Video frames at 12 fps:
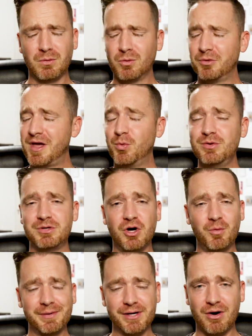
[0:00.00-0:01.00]
Lord, that we would
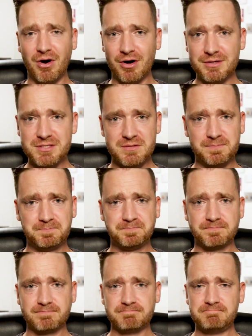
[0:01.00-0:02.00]
open our hearts,
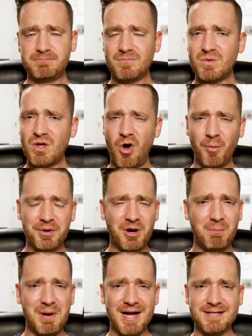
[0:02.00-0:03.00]
open
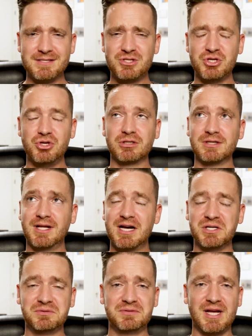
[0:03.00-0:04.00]
our minds to your
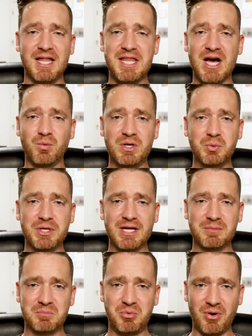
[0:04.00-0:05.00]
love, and that we would
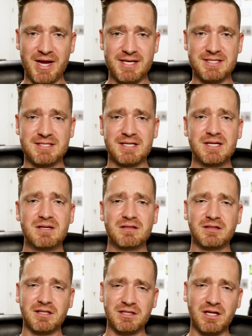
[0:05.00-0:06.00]
embrace
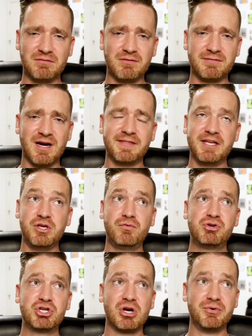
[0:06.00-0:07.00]
the love of God that
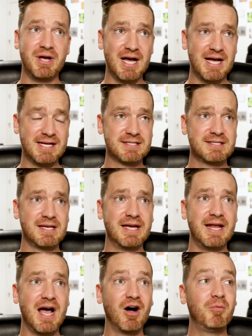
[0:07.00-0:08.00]
you've shown us
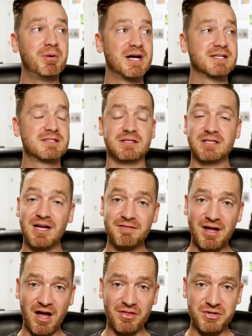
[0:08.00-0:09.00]
and help us to
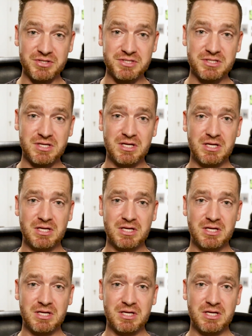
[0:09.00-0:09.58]
love others